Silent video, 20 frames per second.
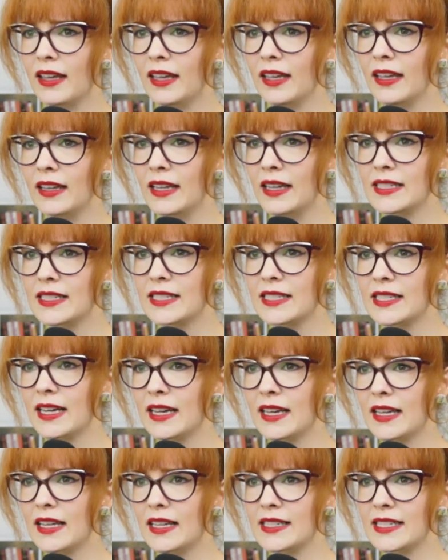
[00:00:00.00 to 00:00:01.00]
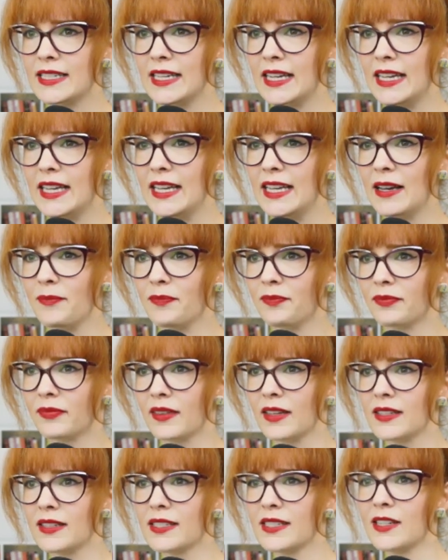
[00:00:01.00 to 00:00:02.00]
let's see here.
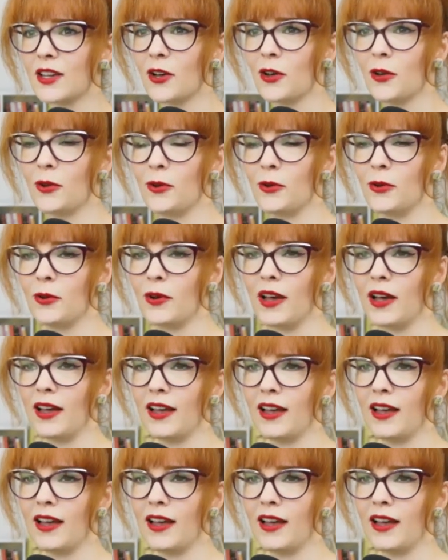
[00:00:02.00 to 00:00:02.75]
So